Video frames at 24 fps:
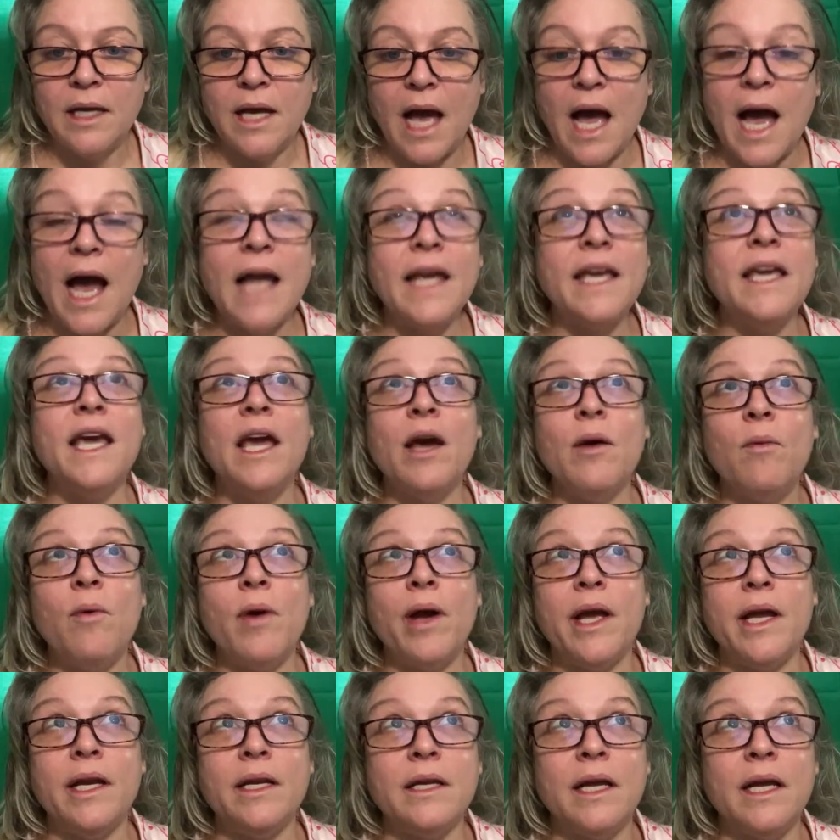I can't
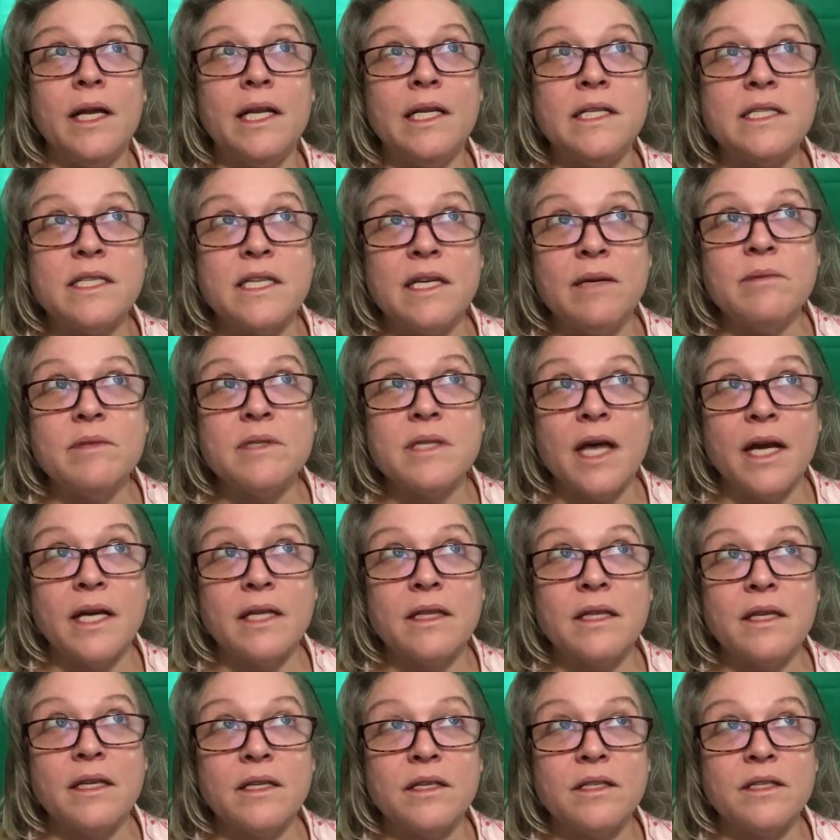wait. It seems
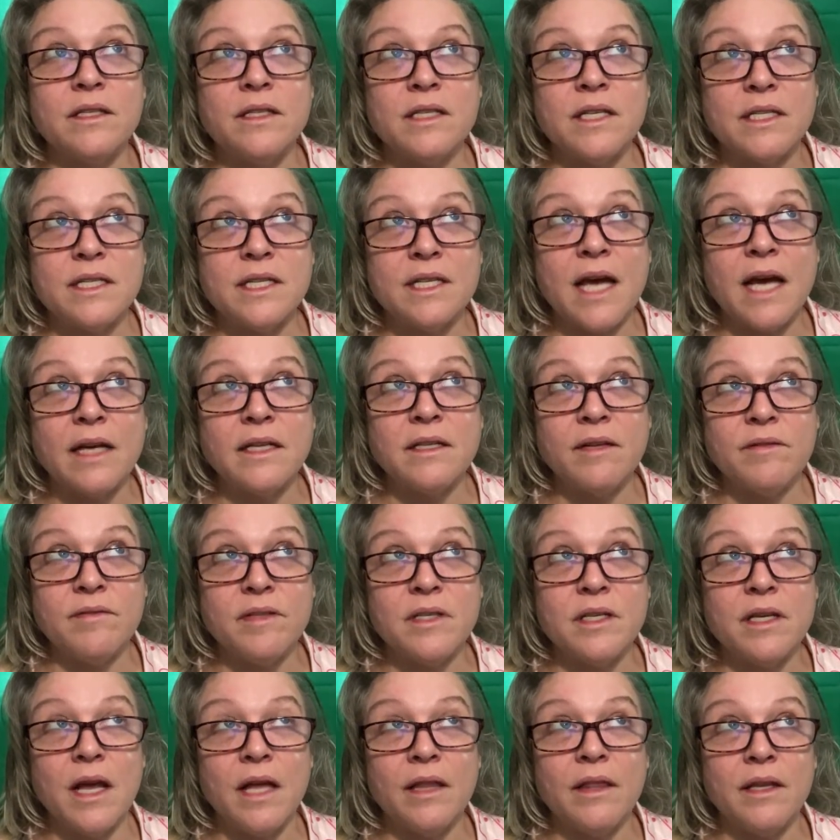like the
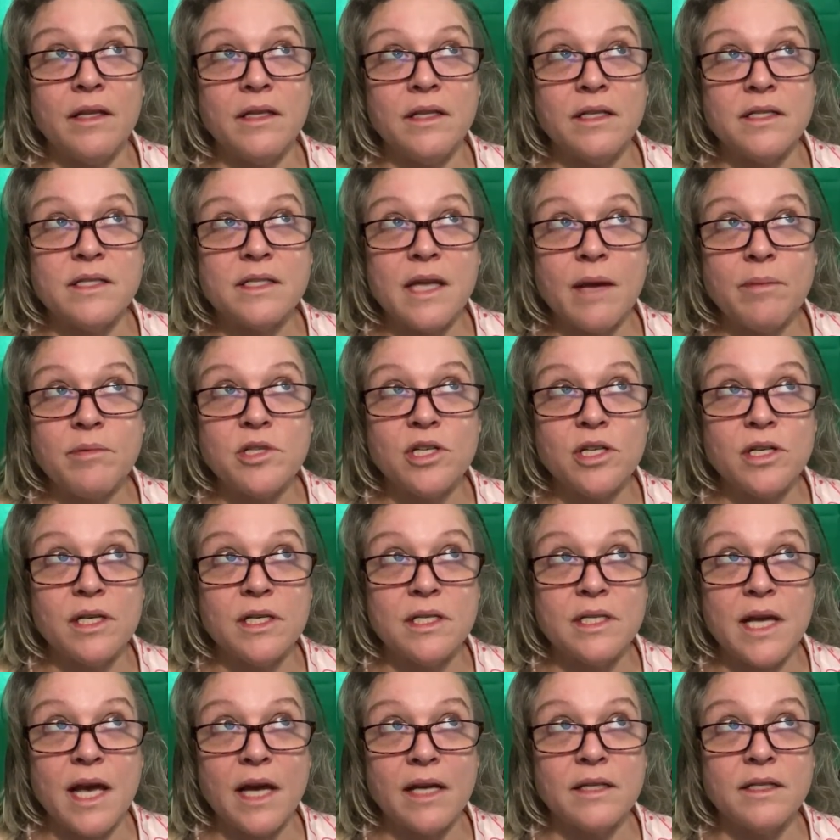deception
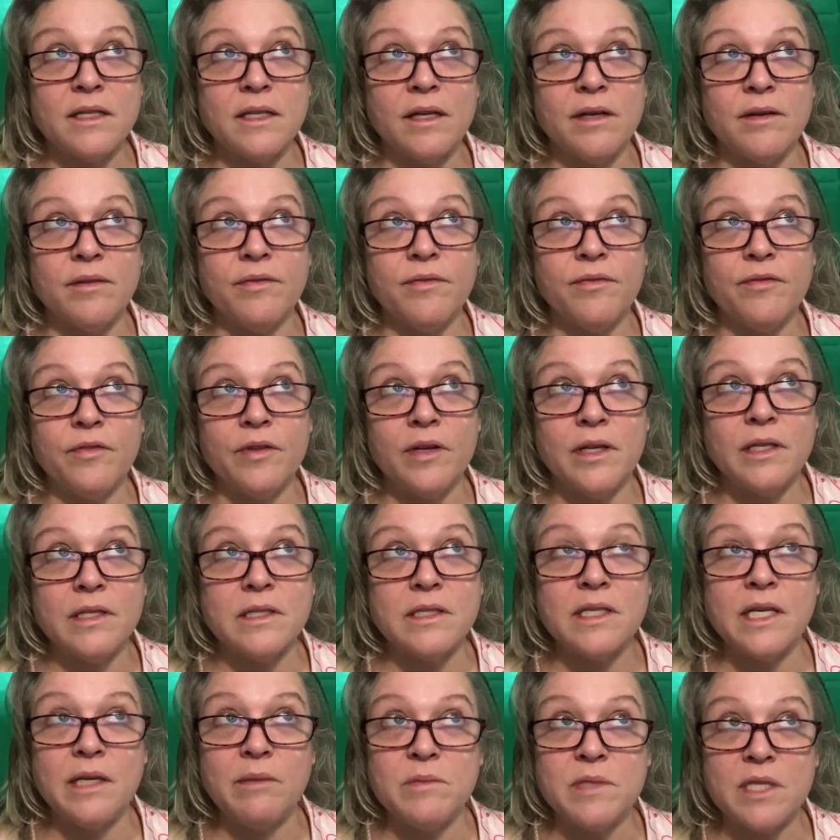detective
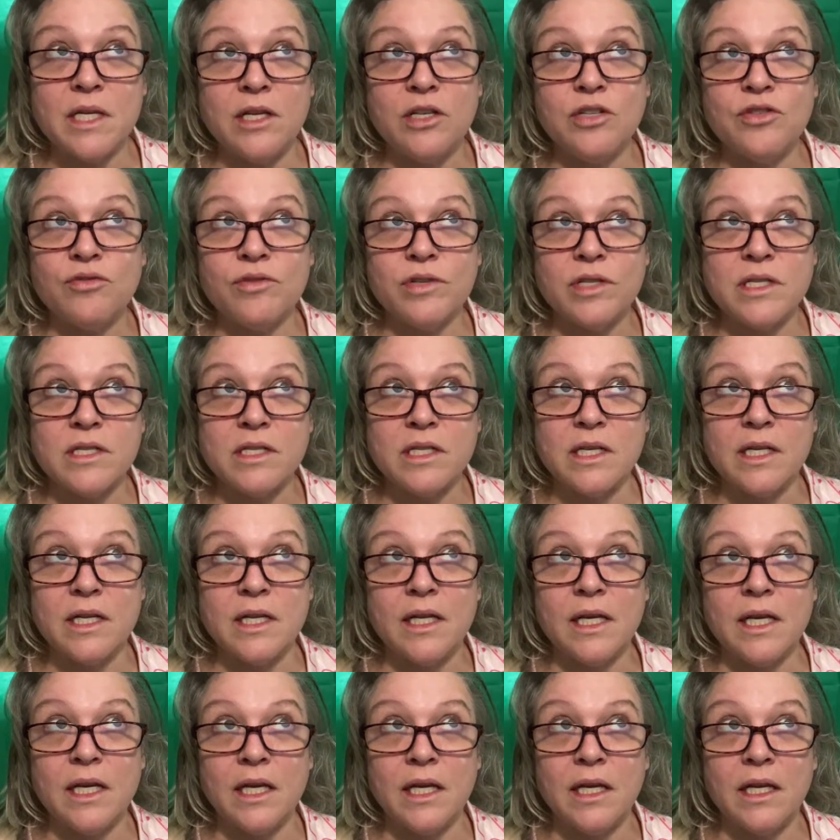seems interested
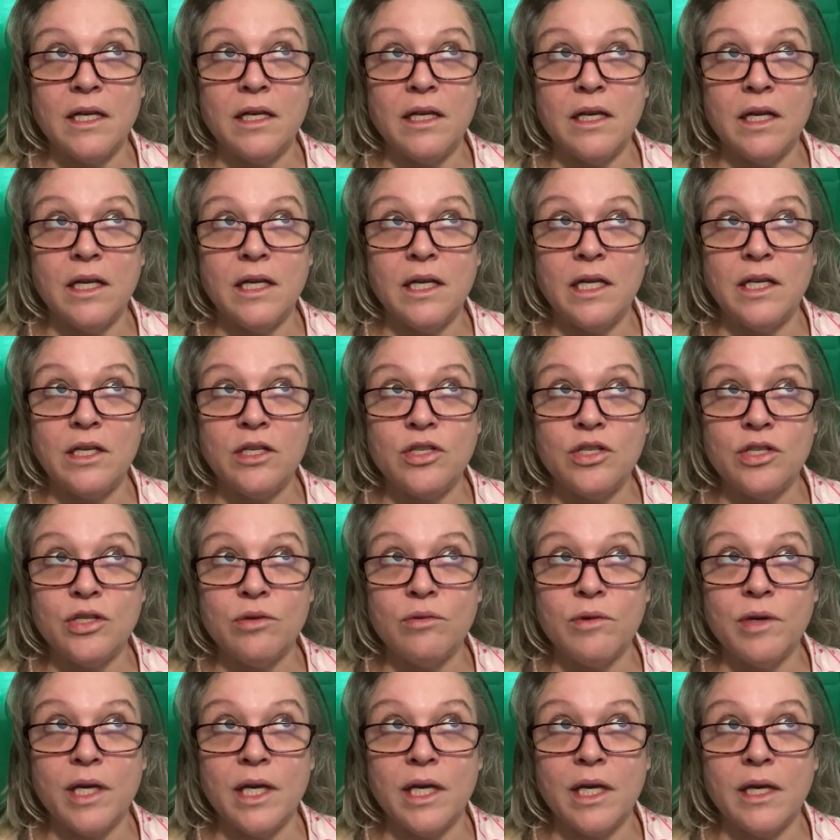in
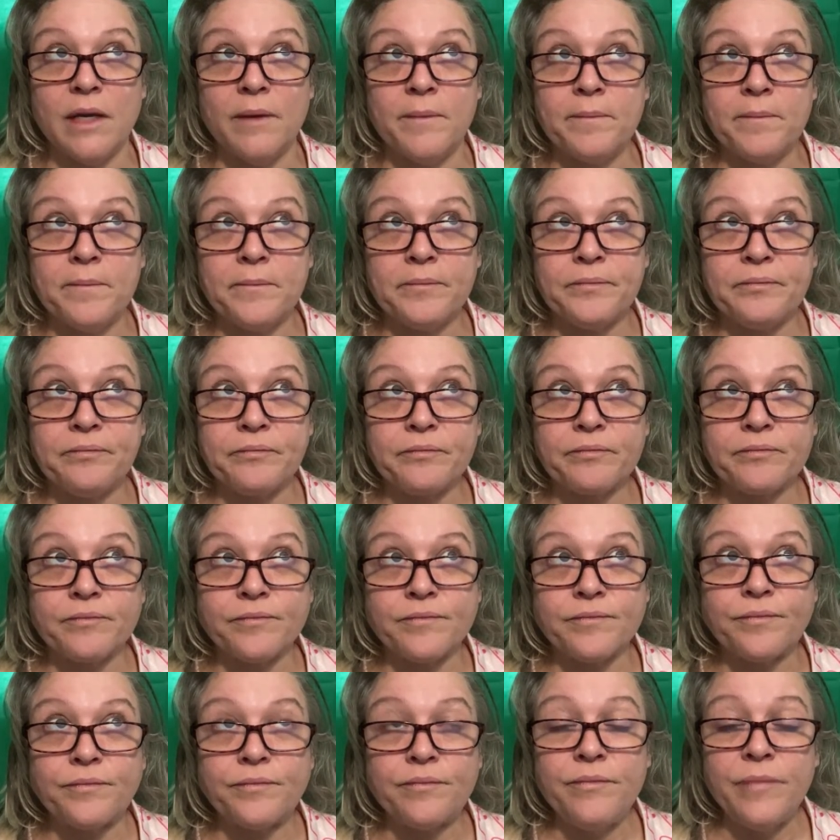doing
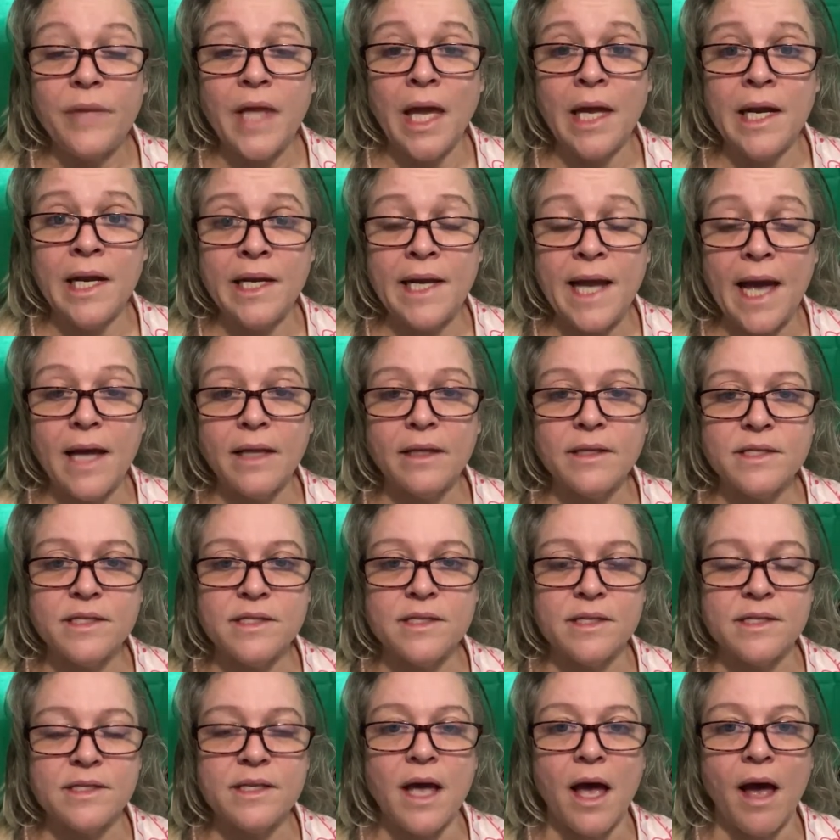an
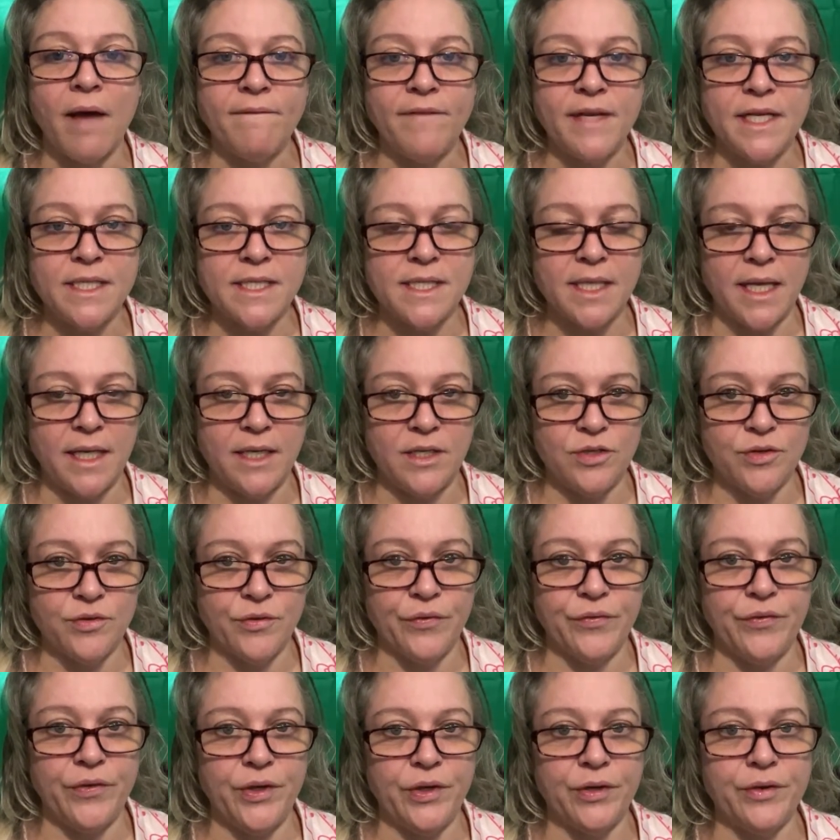analysis of his
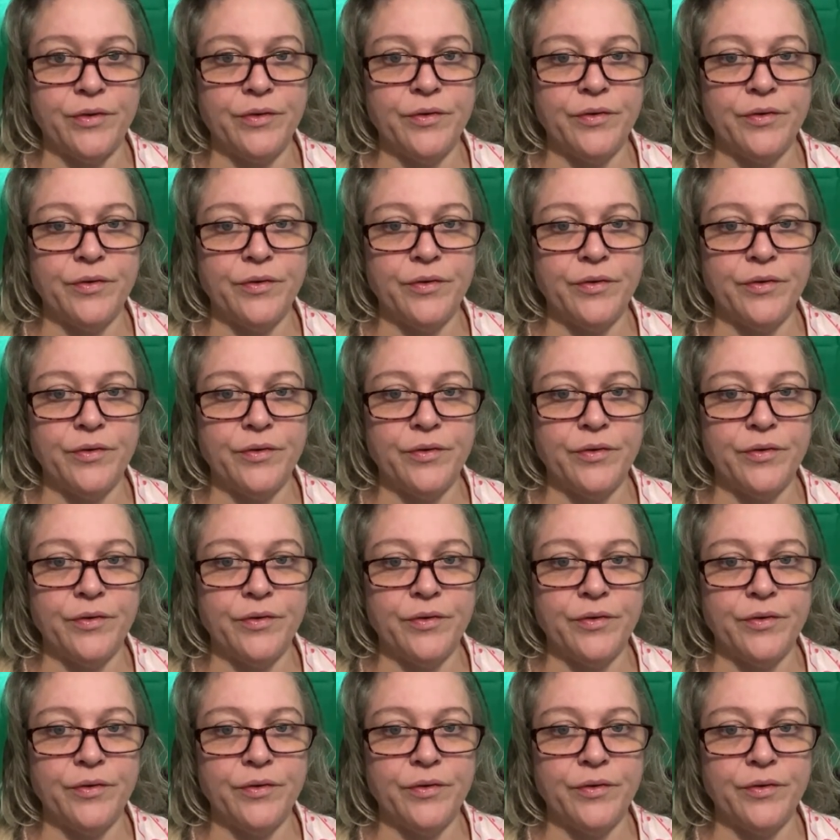interview.